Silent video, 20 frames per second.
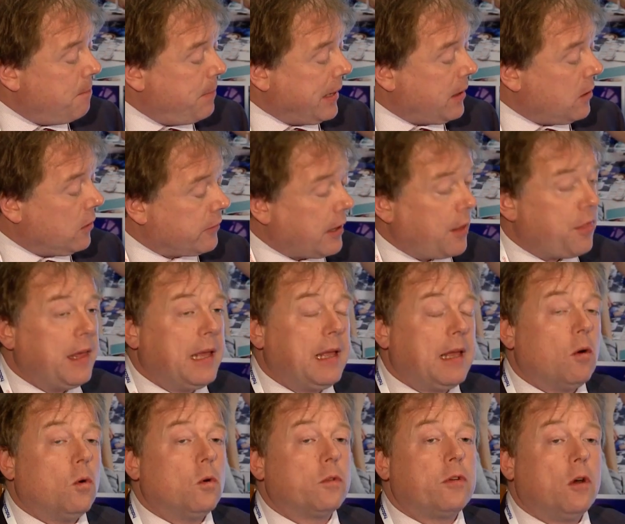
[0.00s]
because I
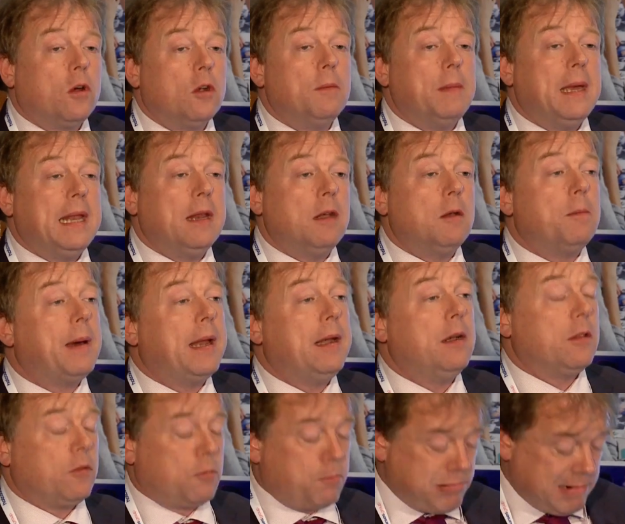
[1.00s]
think autonomy and
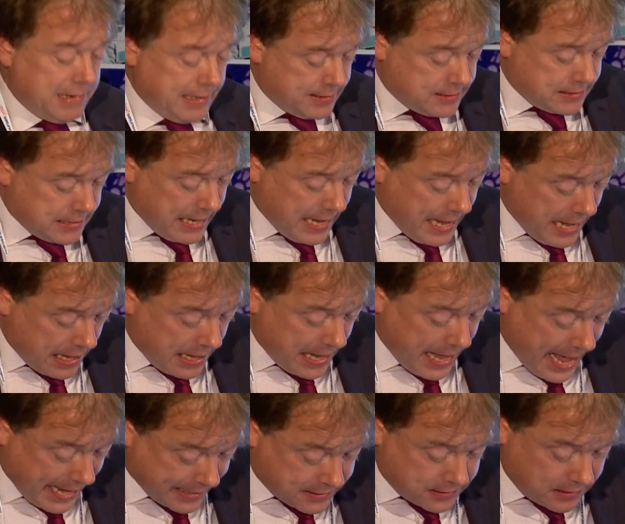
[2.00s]
independence breeds
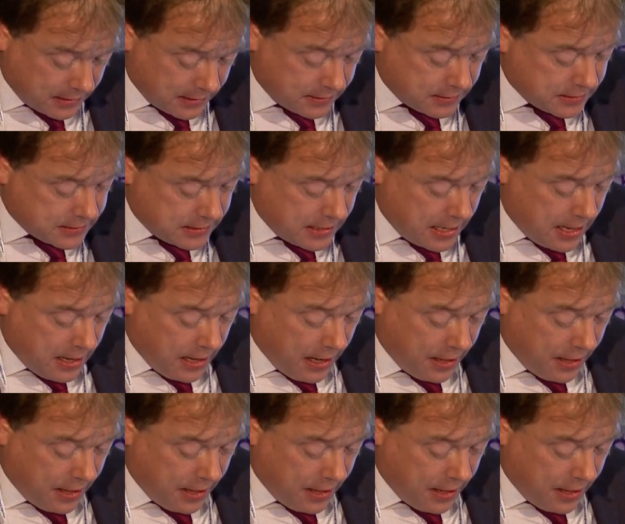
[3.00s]
excellence.